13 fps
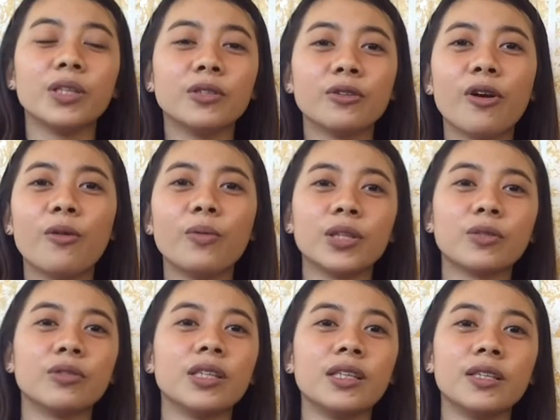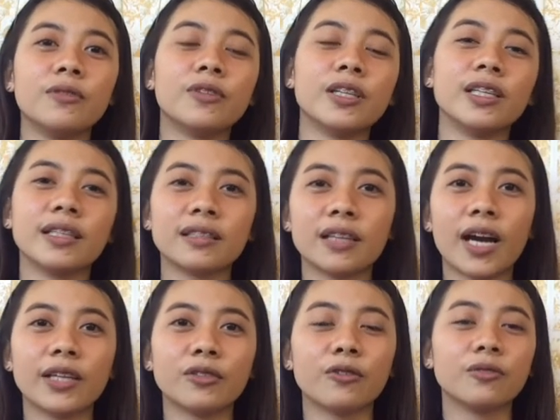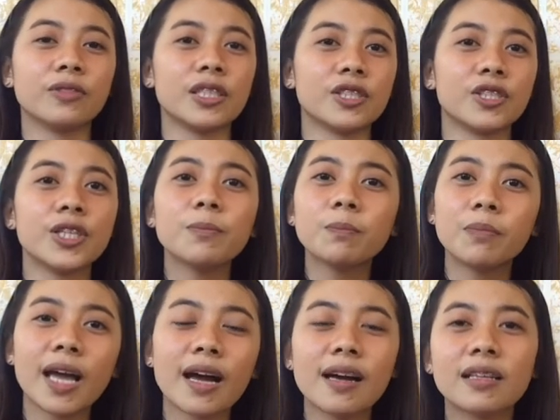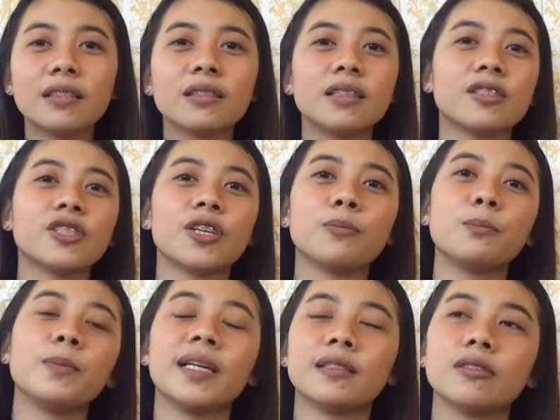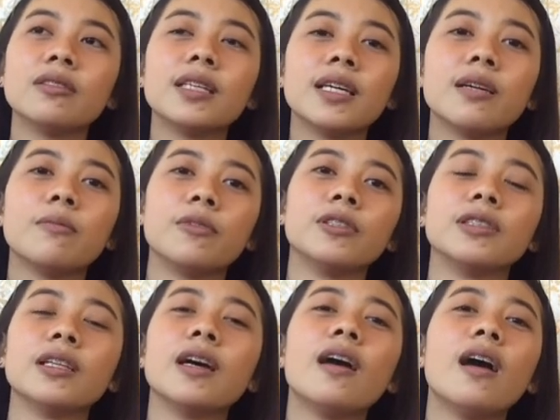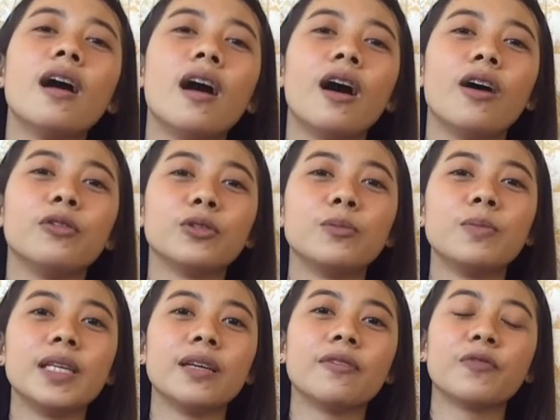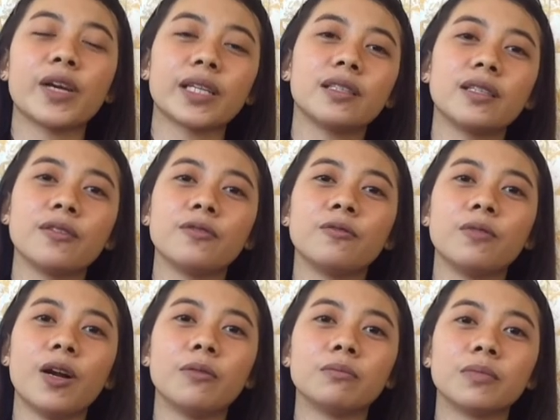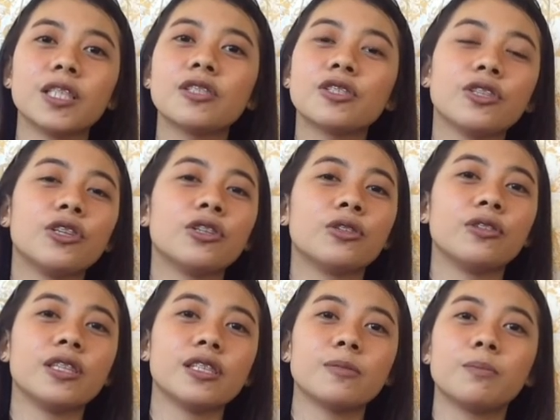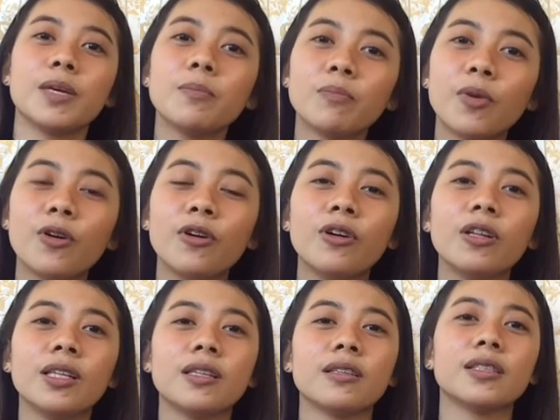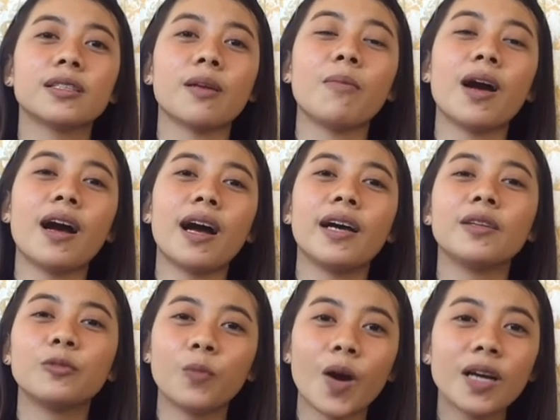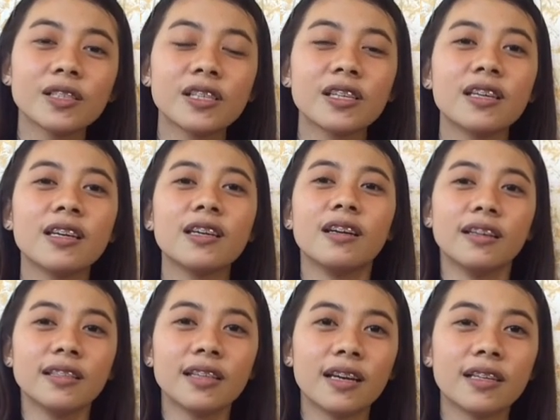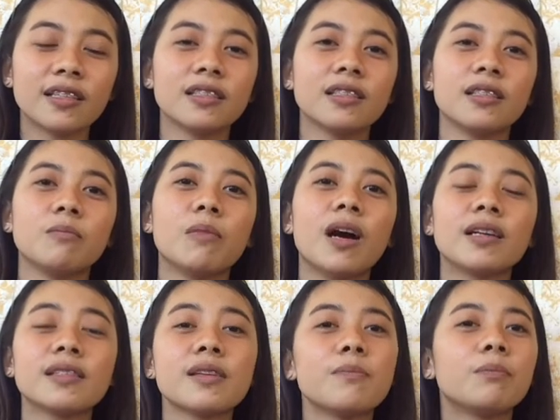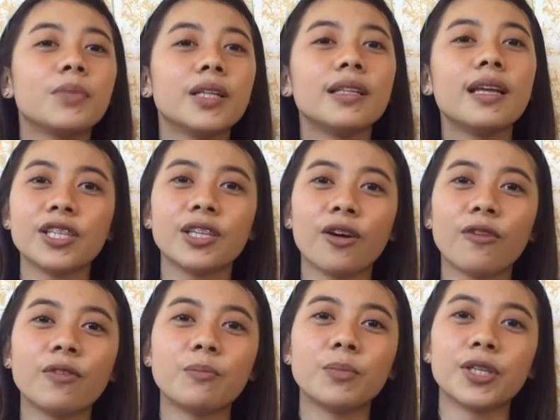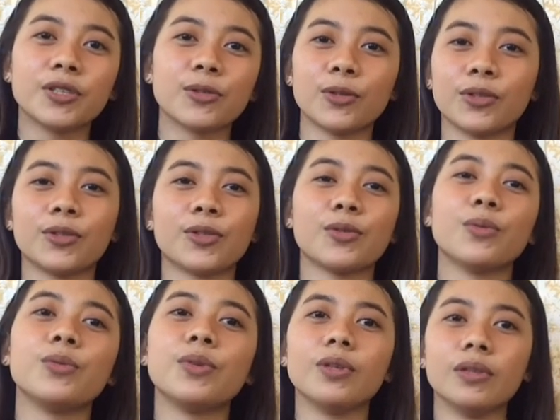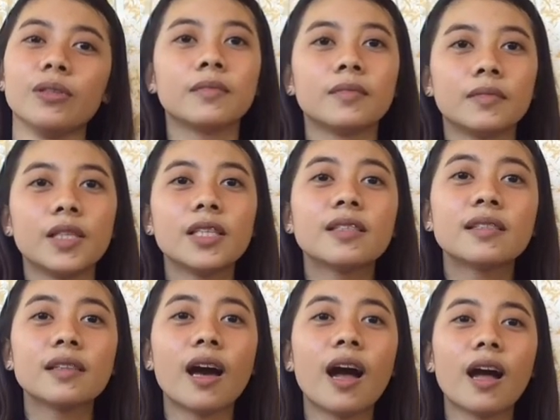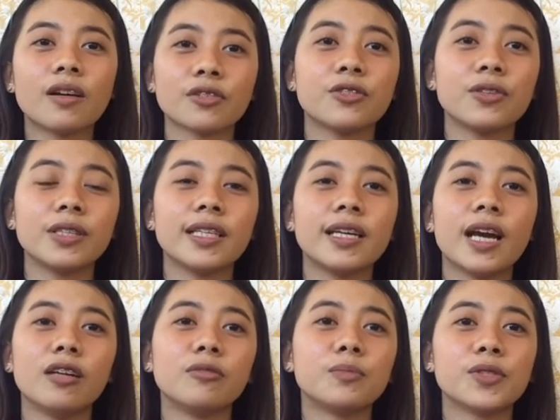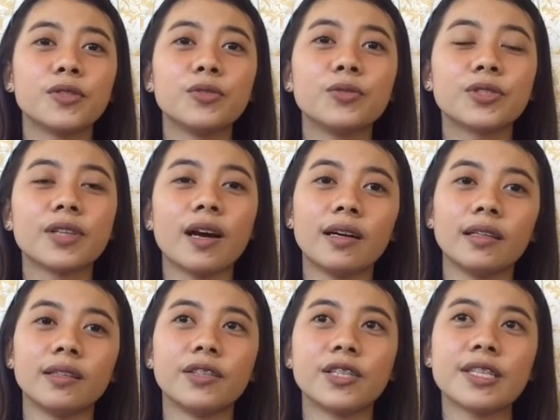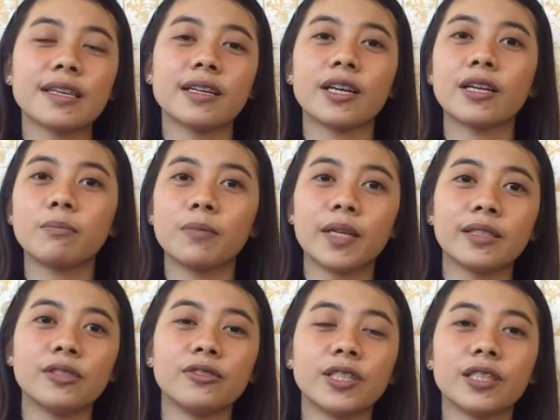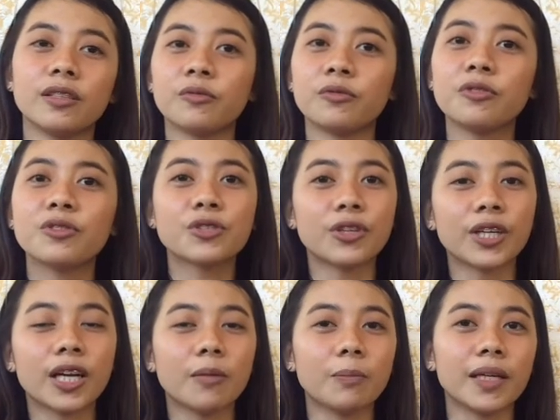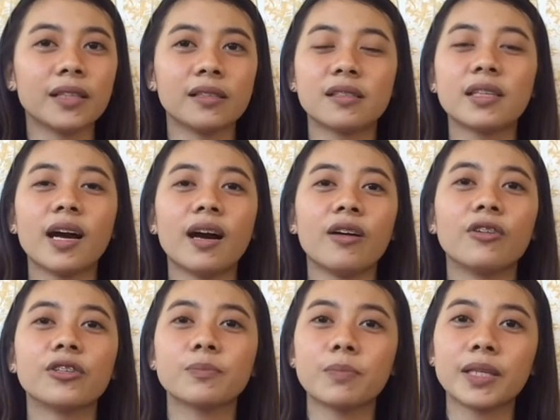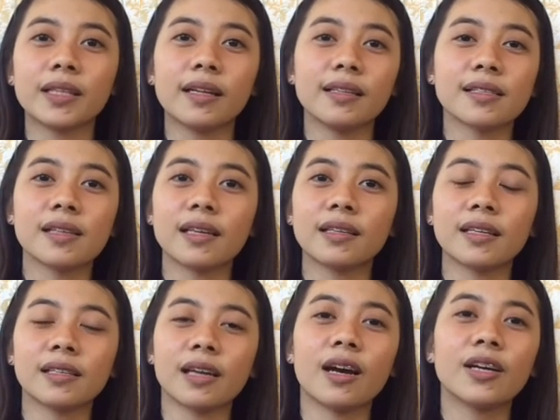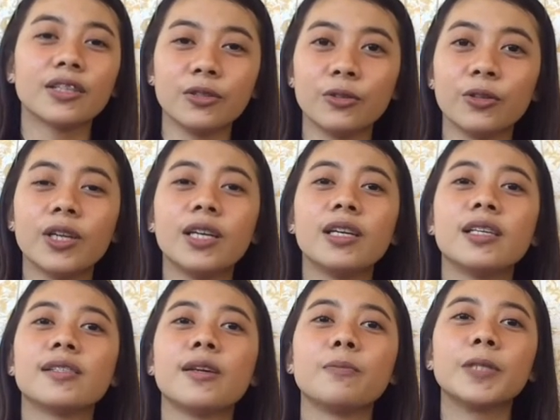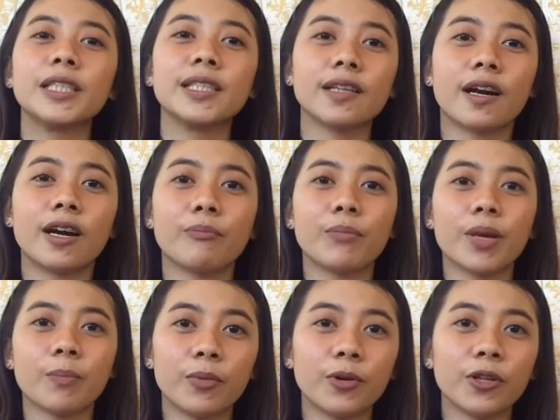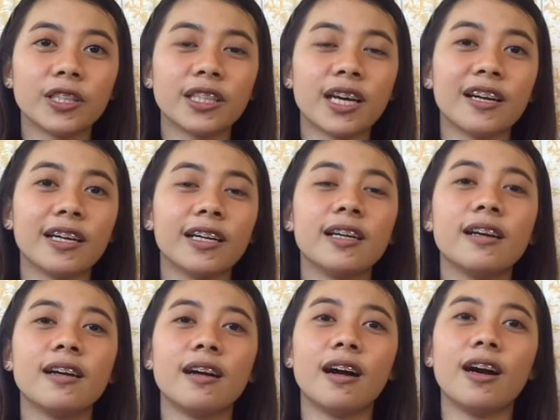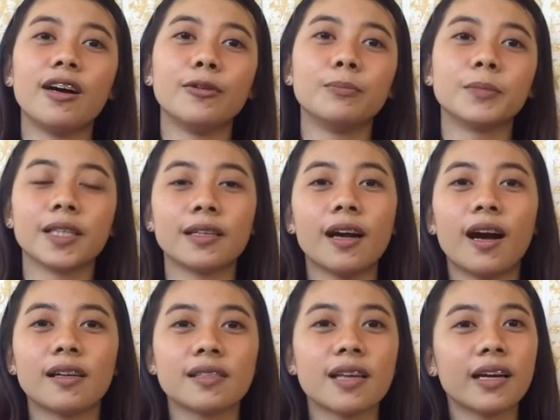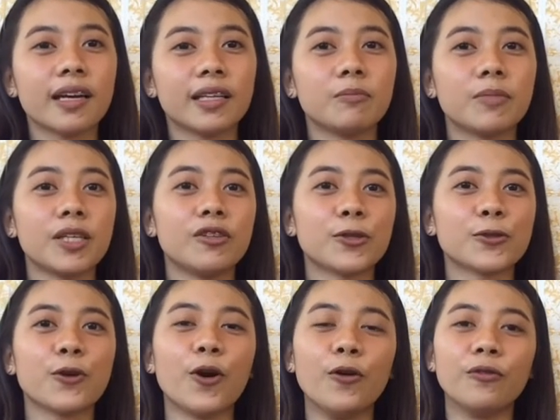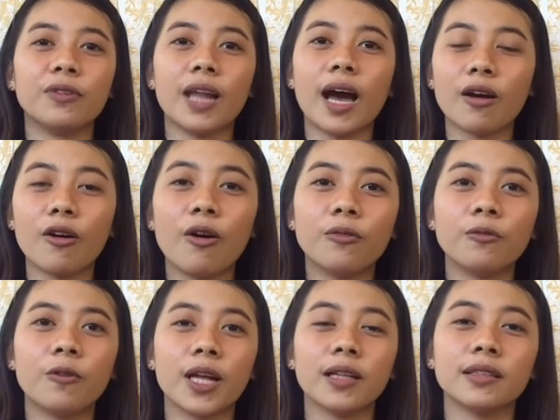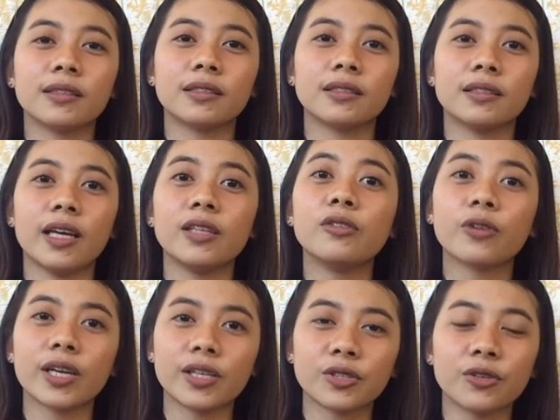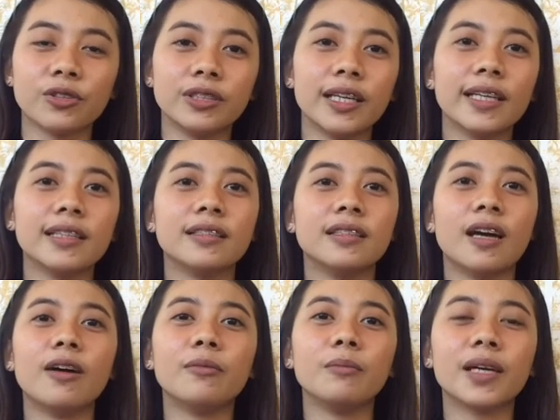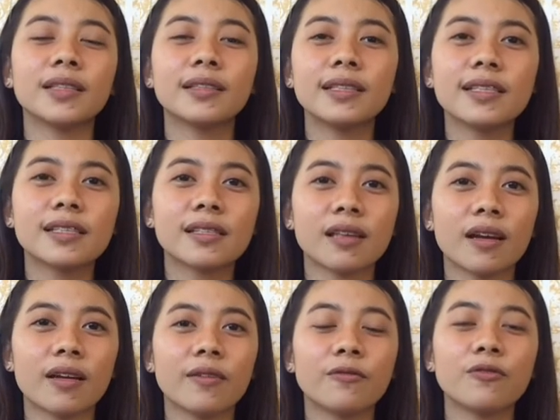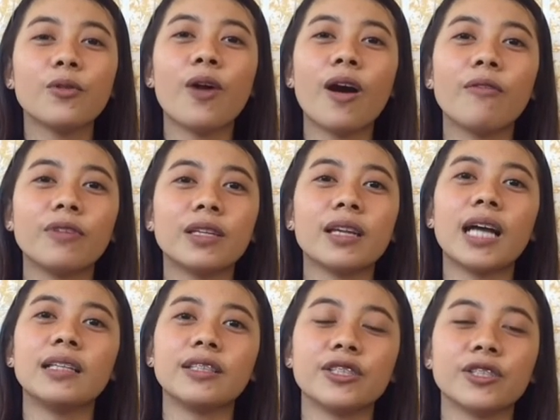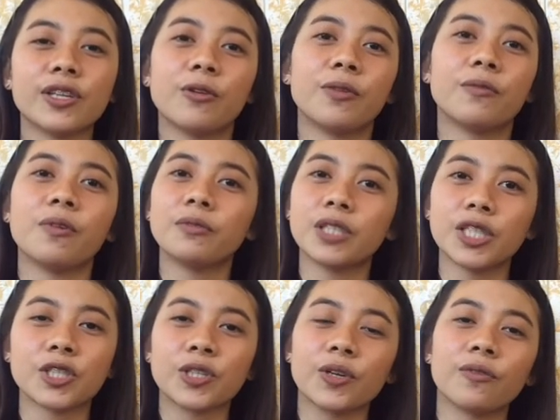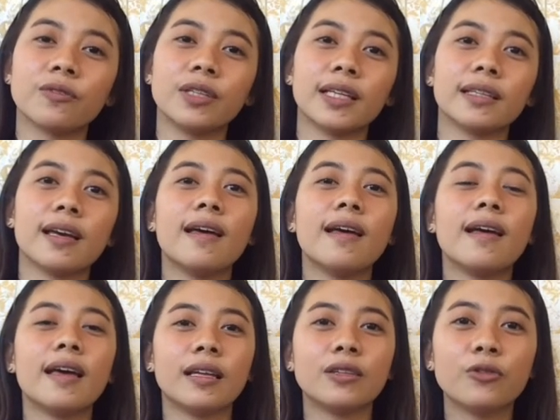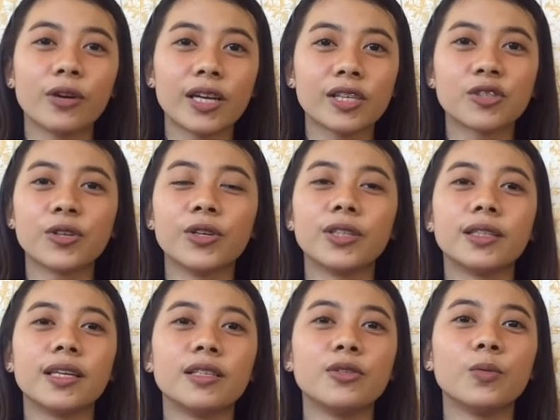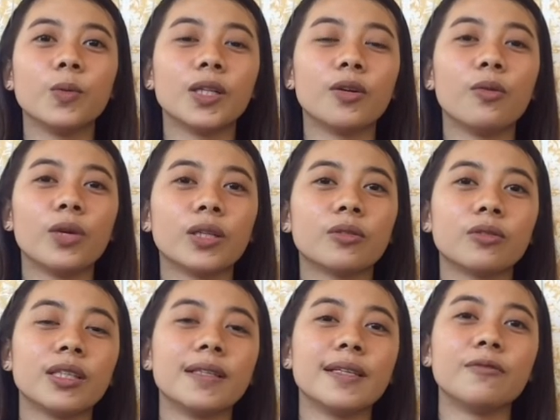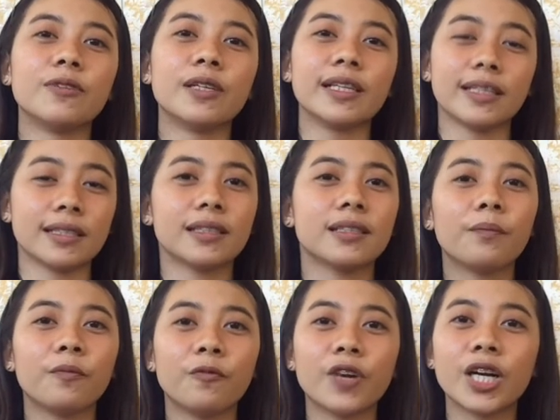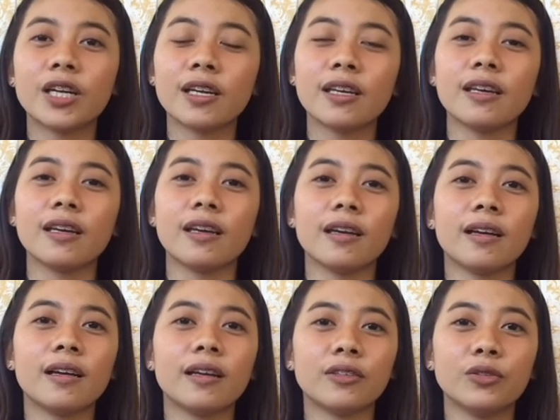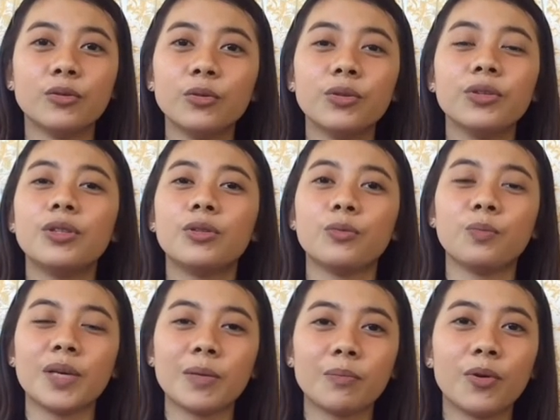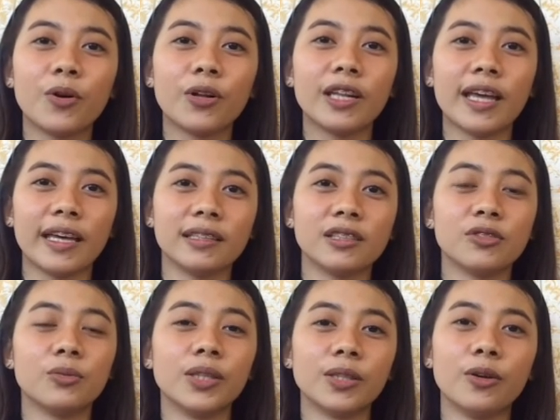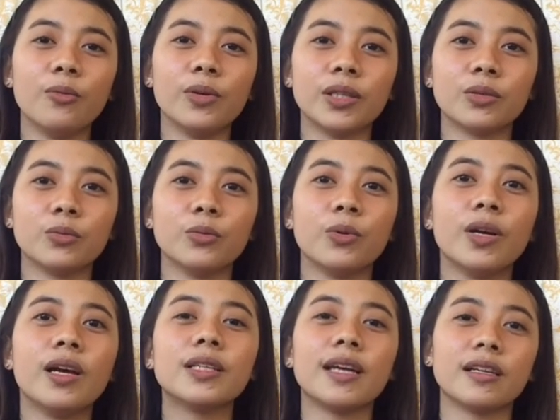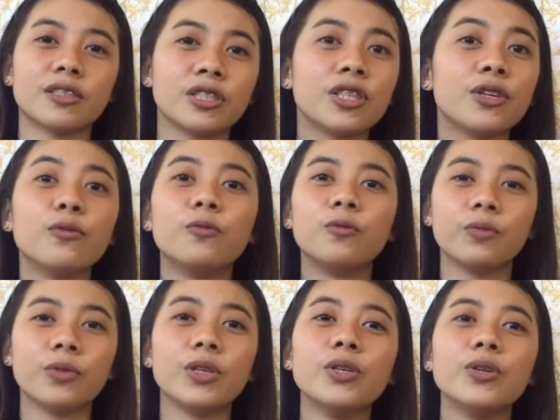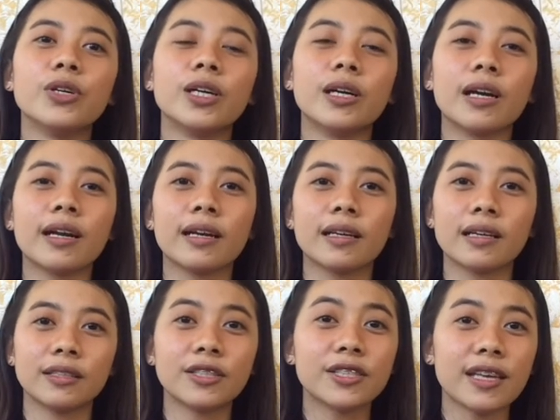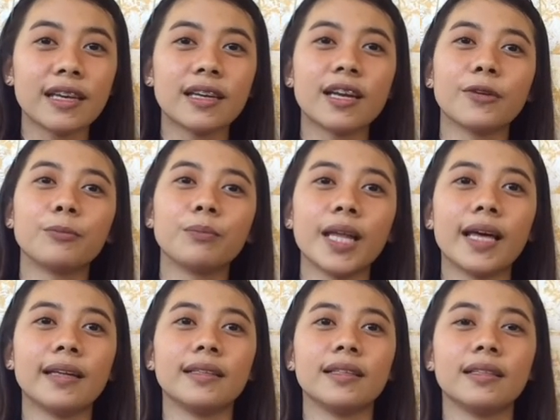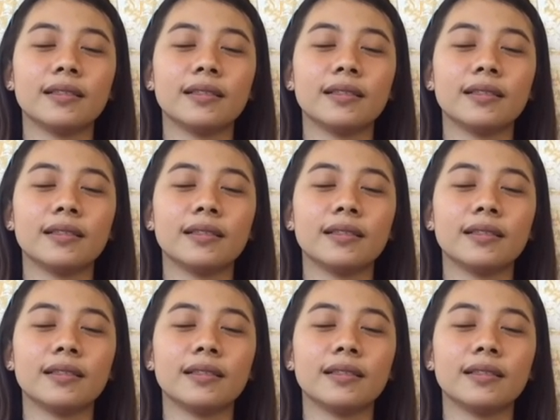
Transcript: you going to deliver that kind of teaching plan to them on how to be effective teacher to these people, sa mga hand washing, ganyan, mga simple gene of a person. So yun. This actually helps you sa nursing care plan nyo in the future kapag sa hospital setting na kayo. Syempre, there are people na nagkakasakit because of lack of health education, and at least if you have a knowledge or foundation of that education, then you will going to deliver it very good to people and you will going to actually achieve your nursing care plan.